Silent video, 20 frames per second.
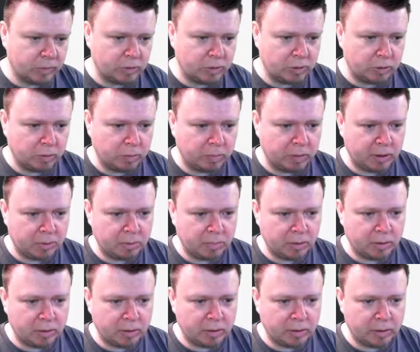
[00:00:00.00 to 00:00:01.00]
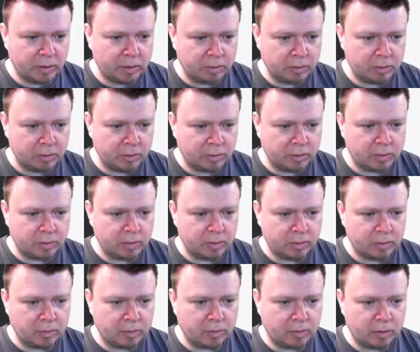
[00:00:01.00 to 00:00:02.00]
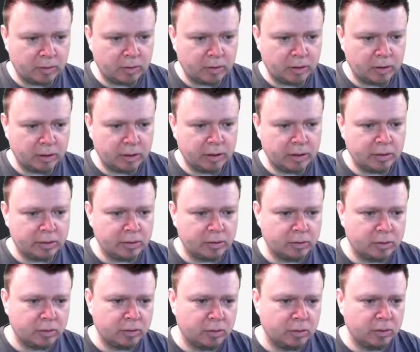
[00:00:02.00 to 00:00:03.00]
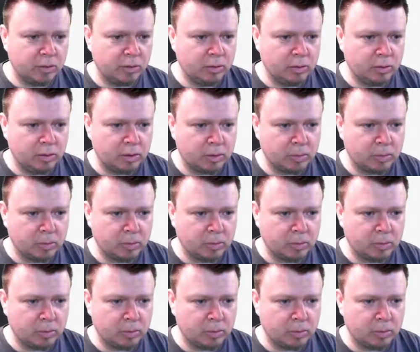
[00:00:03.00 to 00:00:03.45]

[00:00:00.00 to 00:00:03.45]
job number equals 32.